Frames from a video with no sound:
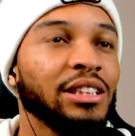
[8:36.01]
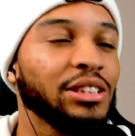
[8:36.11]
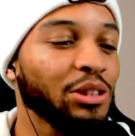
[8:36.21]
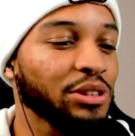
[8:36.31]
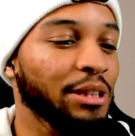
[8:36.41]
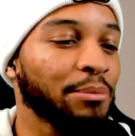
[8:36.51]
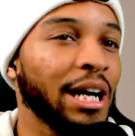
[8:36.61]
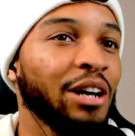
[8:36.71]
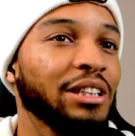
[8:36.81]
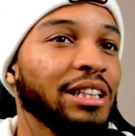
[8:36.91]
So
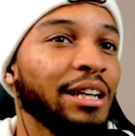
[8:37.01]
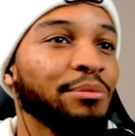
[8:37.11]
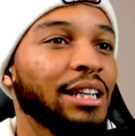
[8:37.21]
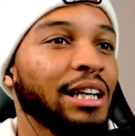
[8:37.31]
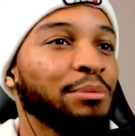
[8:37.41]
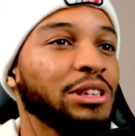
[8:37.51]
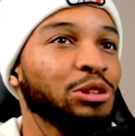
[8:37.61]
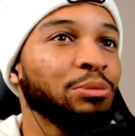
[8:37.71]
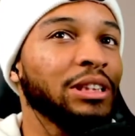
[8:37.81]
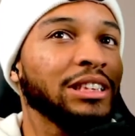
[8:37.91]
somehow, I'm
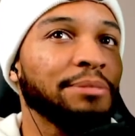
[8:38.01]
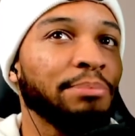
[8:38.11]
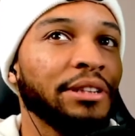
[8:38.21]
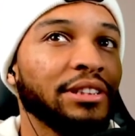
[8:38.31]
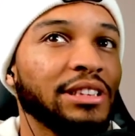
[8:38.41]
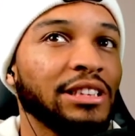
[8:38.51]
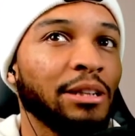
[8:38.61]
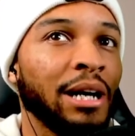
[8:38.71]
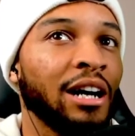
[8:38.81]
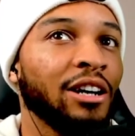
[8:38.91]
assuming these spirits
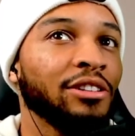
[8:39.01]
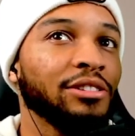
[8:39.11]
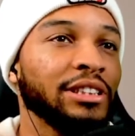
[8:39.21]
somehow,